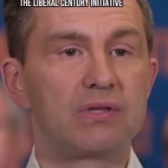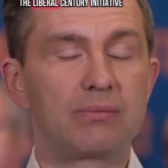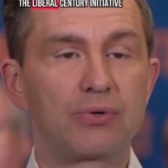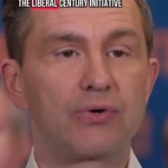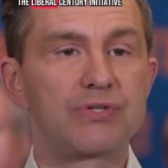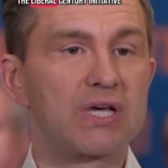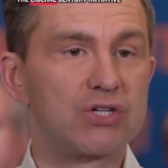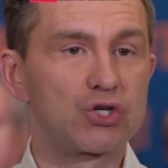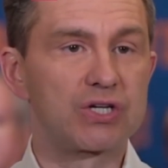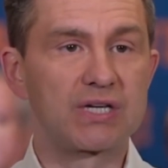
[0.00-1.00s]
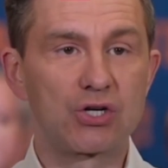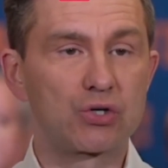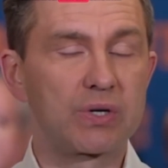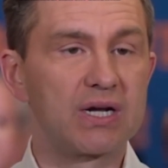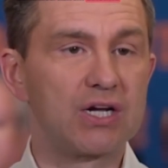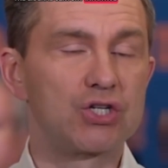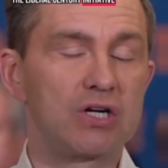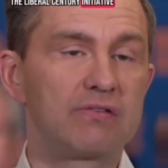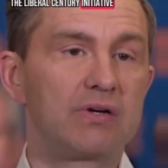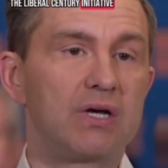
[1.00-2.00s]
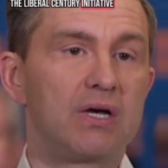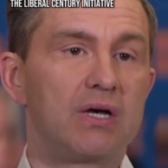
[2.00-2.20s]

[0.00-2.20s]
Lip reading: Liberal Century Initiative